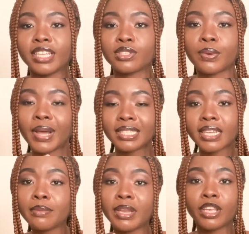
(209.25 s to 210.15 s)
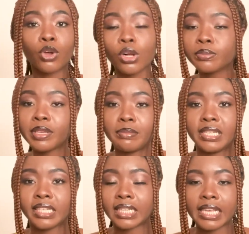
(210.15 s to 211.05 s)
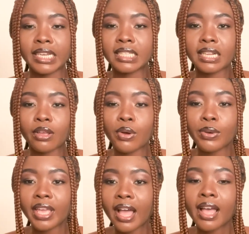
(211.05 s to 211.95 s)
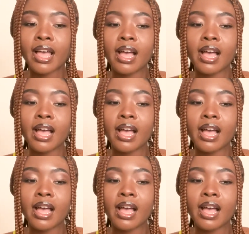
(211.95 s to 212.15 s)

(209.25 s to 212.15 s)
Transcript: And so I sent him, and he called me immediately, and he's like, oh yeah,